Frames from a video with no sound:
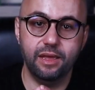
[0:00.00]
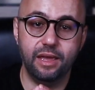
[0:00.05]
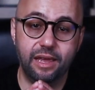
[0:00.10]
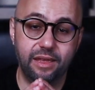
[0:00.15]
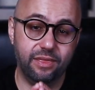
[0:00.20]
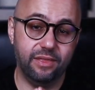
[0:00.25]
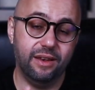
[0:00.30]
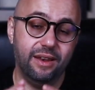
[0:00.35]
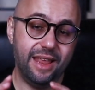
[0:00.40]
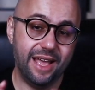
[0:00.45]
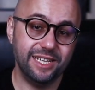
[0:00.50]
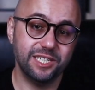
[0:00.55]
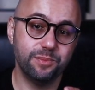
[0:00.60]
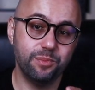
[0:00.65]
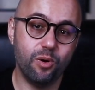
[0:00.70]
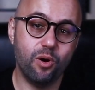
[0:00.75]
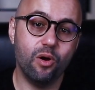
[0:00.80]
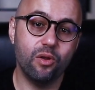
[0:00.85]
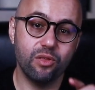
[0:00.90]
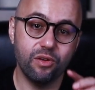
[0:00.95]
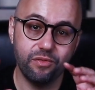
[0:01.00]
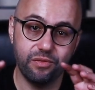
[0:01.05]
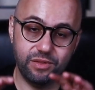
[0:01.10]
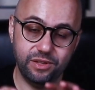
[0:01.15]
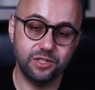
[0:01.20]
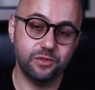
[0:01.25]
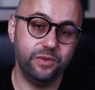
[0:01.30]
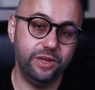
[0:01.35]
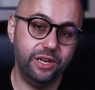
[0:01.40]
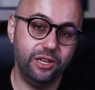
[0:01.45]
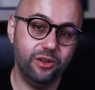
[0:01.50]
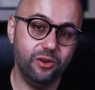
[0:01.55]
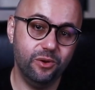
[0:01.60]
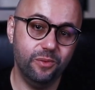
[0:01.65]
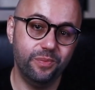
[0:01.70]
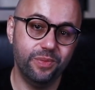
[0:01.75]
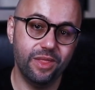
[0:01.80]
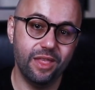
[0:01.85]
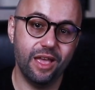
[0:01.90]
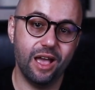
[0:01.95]
In the last part of this
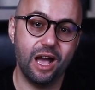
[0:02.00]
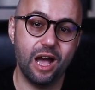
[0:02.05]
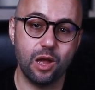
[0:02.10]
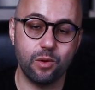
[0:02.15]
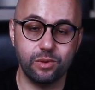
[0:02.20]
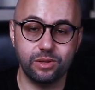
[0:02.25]
video, I